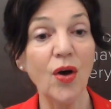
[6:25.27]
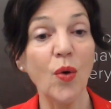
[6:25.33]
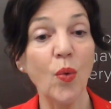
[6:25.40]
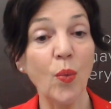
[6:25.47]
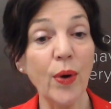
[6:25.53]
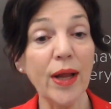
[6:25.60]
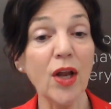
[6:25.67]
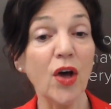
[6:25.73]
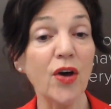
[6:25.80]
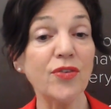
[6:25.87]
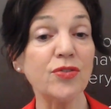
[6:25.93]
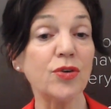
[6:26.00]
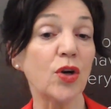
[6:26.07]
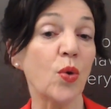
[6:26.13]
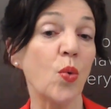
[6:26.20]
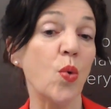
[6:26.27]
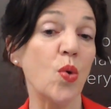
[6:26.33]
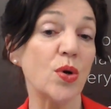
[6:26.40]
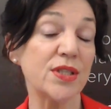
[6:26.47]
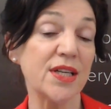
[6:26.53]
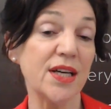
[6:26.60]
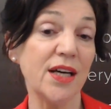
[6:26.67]
Well over a
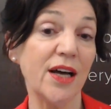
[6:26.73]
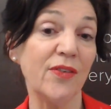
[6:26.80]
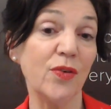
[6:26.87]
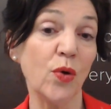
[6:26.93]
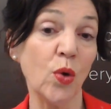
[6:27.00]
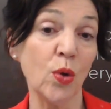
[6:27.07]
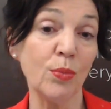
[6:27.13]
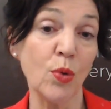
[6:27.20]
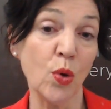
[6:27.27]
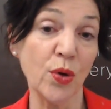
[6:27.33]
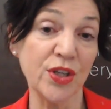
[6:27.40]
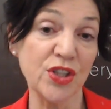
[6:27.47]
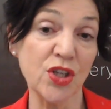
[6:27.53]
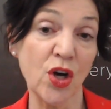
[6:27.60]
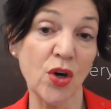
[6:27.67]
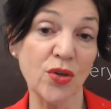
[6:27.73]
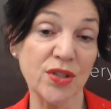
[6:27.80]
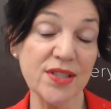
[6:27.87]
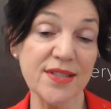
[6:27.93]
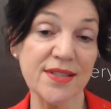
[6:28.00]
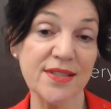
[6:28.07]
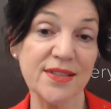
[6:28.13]
quarter of all mortgage
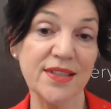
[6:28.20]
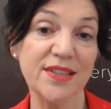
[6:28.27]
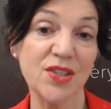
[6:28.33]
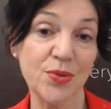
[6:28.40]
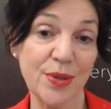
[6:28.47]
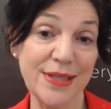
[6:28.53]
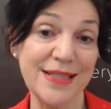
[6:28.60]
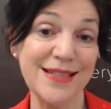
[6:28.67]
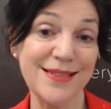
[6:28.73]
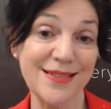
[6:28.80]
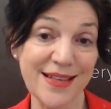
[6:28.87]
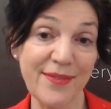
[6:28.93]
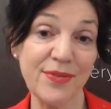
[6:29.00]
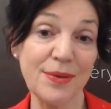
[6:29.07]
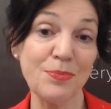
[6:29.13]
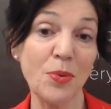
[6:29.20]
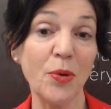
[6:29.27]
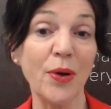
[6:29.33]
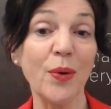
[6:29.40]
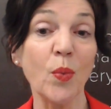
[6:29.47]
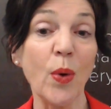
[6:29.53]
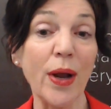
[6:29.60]
holders,
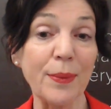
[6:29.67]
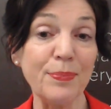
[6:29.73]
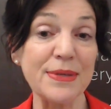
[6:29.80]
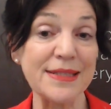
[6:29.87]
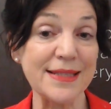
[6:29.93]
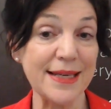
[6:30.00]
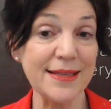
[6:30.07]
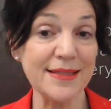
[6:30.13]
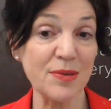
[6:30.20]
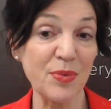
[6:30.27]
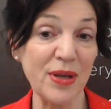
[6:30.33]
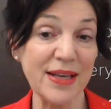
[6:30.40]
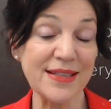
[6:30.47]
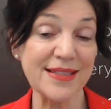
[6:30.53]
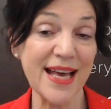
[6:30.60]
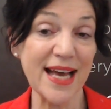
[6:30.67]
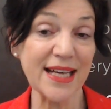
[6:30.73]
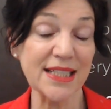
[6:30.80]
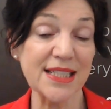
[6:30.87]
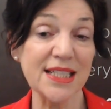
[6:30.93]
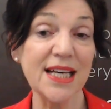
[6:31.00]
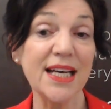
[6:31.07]
27.1% to be
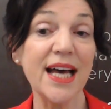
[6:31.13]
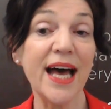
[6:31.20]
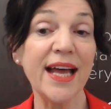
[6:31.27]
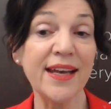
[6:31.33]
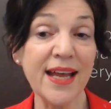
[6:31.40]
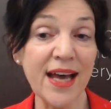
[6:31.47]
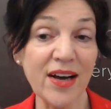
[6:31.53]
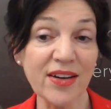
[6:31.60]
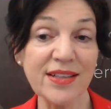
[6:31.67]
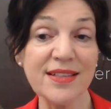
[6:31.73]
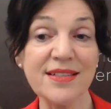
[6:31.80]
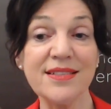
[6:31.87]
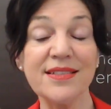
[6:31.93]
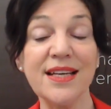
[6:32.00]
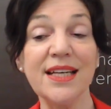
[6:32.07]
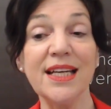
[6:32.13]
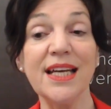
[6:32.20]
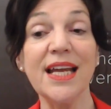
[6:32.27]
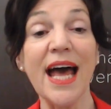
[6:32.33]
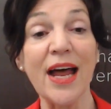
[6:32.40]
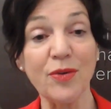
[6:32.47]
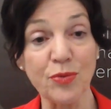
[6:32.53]
exact, are now considered
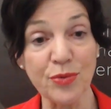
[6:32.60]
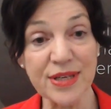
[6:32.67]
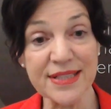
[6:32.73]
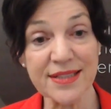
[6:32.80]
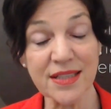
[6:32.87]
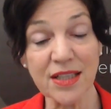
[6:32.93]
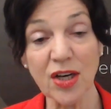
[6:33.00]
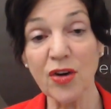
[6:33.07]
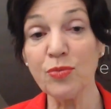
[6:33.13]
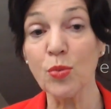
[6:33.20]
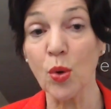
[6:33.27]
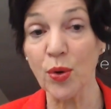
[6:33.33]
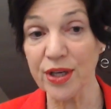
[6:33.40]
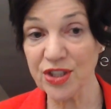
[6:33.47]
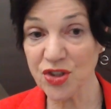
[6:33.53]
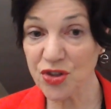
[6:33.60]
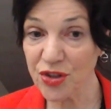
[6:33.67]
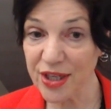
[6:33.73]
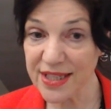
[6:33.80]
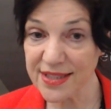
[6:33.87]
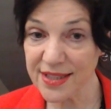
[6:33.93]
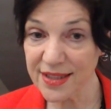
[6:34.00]
at risk of mortgage
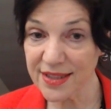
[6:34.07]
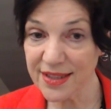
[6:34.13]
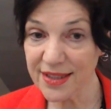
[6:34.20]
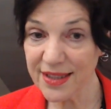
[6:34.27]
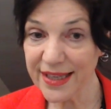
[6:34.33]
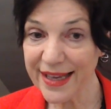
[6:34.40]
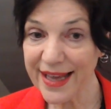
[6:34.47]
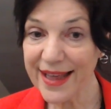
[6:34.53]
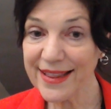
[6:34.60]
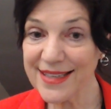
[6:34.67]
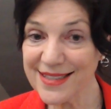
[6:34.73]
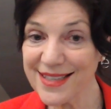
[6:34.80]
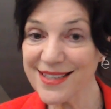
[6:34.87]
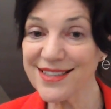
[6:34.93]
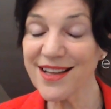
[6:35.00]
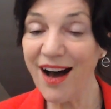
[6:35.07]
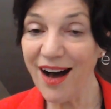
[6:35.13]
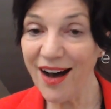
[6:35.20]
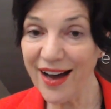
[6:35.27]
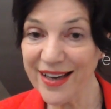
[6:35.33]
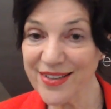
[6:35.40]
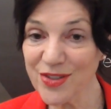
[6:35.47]
stress. This is the
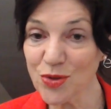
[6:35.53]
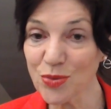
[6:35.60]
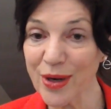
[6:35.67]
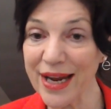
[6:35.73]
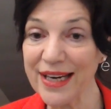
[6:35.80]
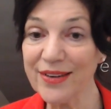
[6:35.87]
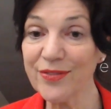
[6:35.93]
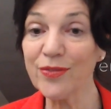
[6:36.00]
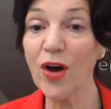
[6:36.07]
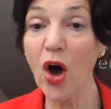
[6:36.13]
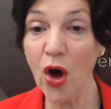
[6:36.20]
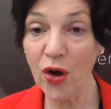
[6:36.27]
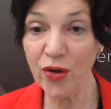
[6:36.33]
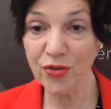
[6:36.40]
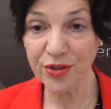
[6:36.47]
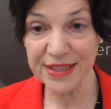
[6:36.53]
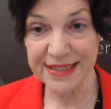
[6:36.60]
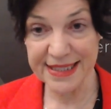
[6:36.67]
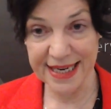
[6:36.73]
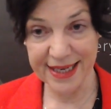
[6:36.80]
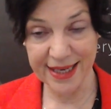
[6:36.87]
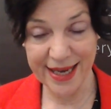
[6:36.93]
highest rate for over a
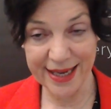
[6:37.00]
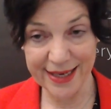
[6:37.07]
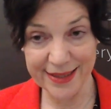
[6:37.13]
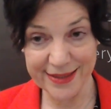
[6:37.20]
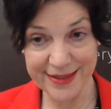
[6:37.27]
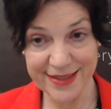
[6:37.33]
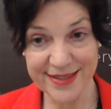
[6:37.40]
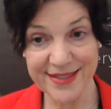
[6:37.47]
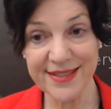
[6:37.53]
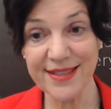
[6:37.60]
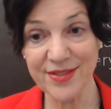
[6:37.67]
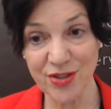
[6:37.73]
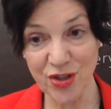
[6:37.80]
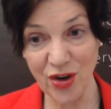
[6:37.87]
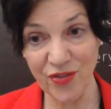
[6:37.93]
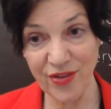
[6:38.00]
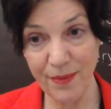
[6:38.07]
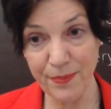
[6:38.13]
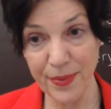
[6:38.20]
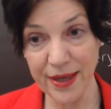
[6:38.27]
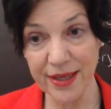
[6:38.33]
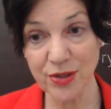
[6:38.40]
decade, since
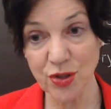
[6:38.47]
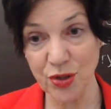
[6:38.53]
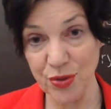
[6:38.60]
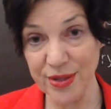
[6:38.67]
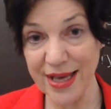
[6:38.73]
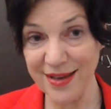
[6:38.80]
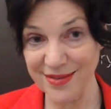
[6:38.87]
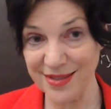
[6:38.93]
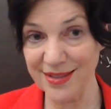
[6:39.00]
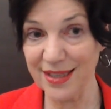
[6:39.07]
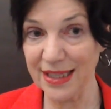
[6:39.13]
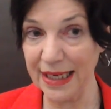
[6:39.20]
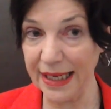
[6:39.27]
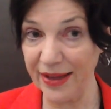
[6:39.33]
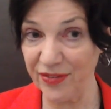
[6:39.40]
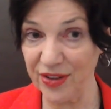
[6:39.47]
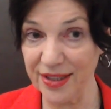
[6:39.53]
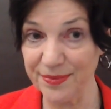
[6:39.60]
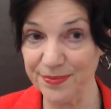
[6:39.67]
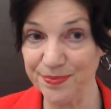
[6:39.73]
November 2011.